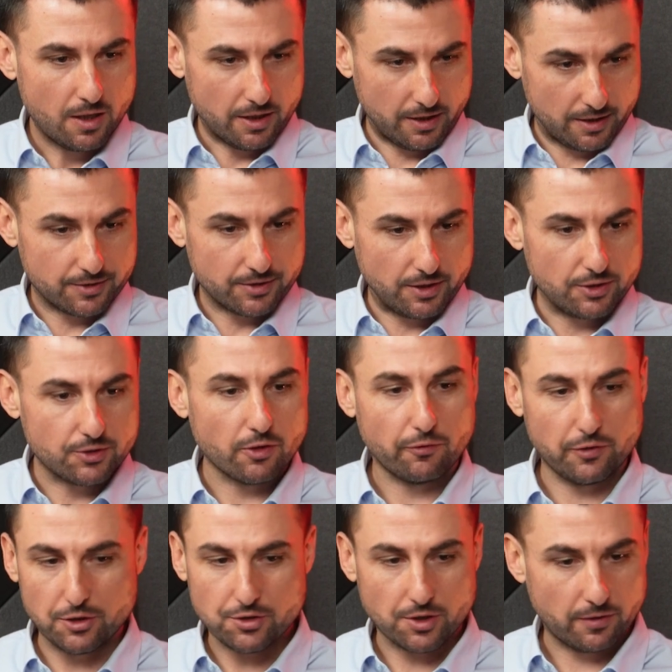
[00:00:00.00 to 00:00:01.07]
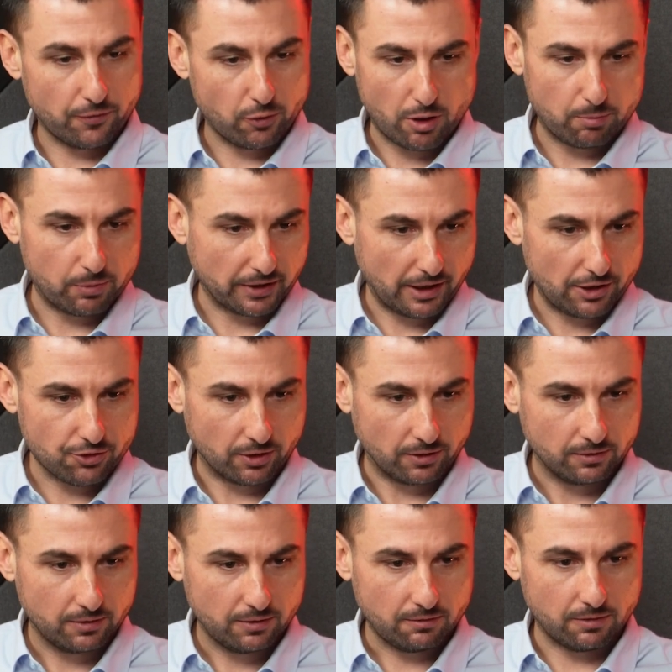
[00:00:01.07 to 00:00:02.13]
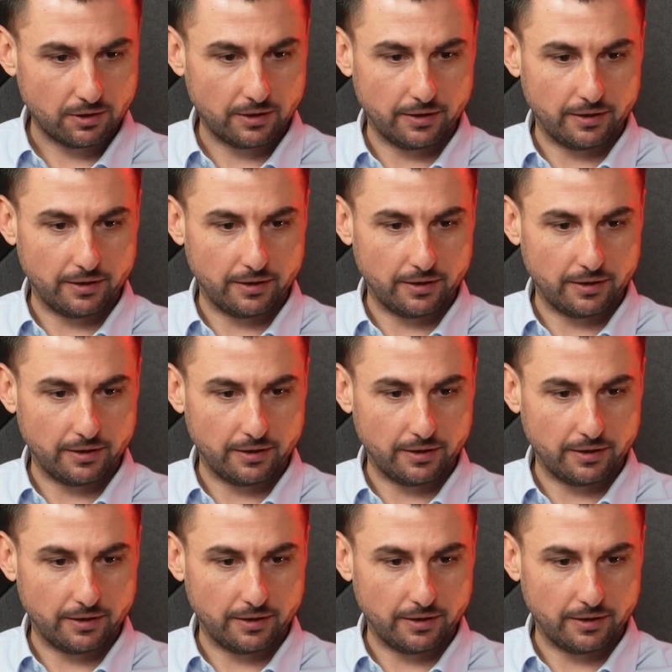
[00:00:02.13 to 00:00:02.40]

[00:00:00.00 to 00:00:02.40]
it's a feature of your application, right?